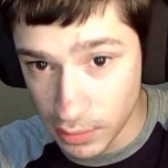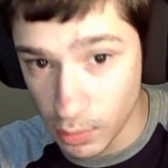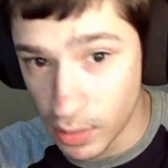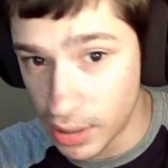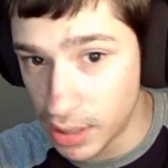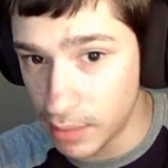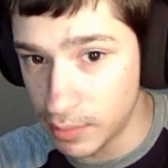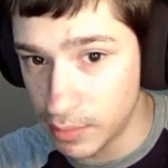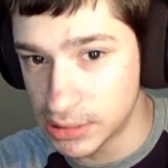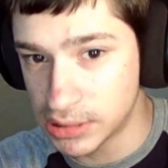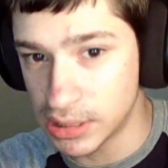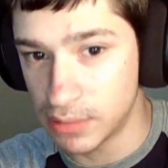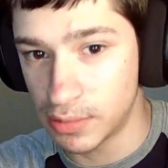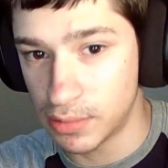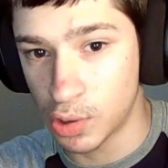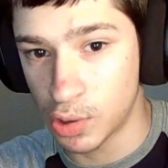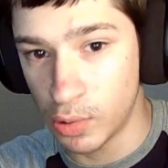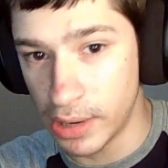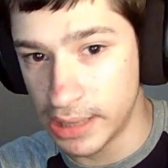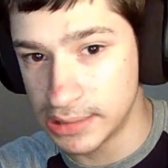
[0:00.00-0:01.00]
One of them was a
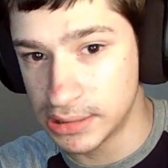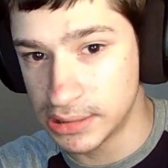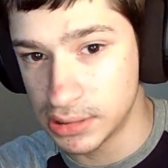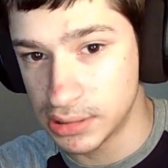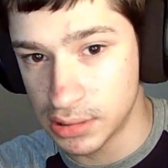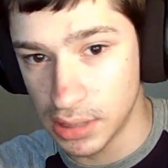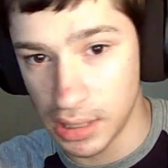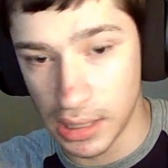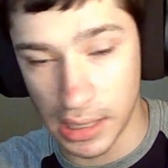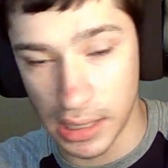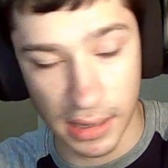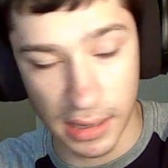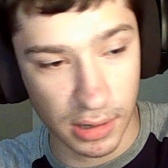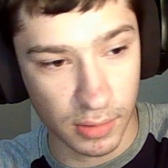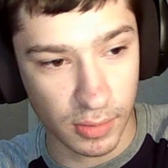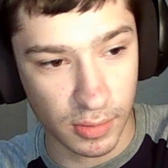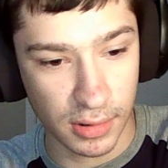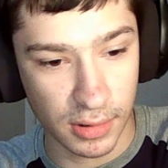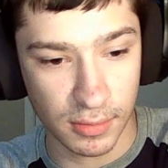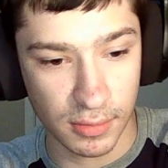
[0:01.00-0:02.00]
request, uh,
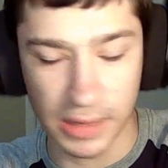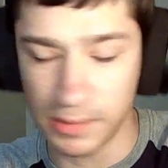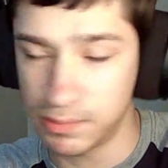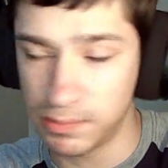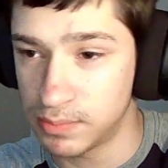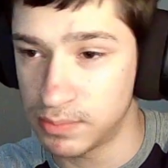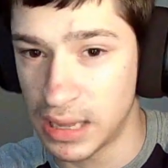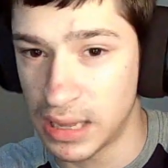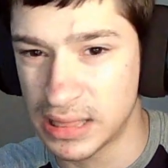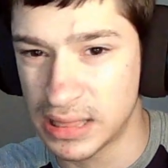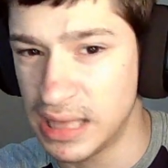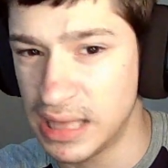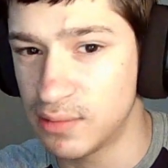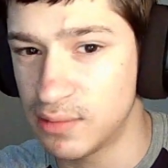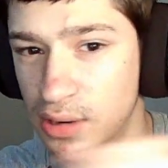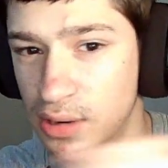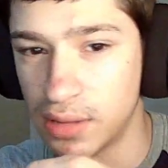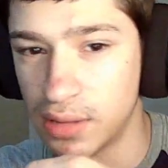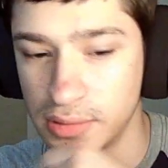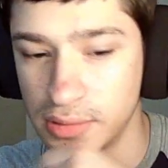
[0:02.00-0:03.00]
well, I think
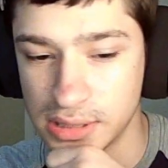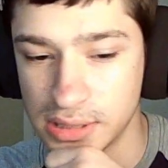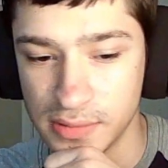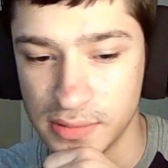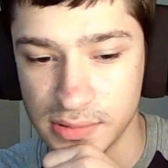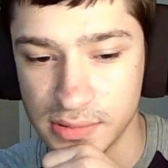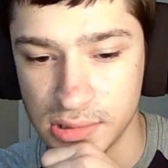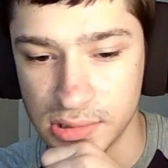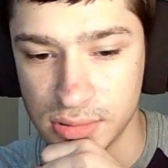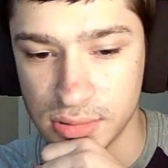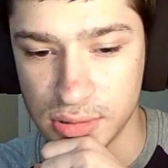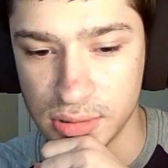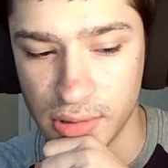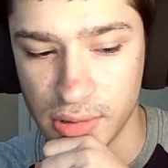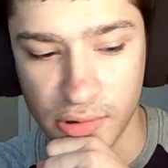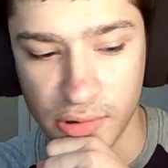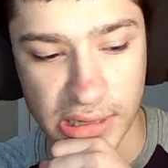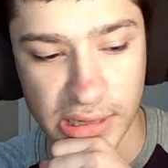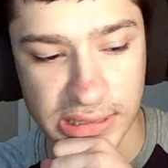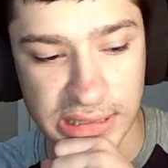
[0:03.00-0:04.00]
one of them was a, was a
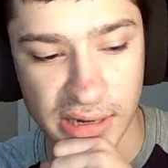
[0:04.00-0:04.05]
request.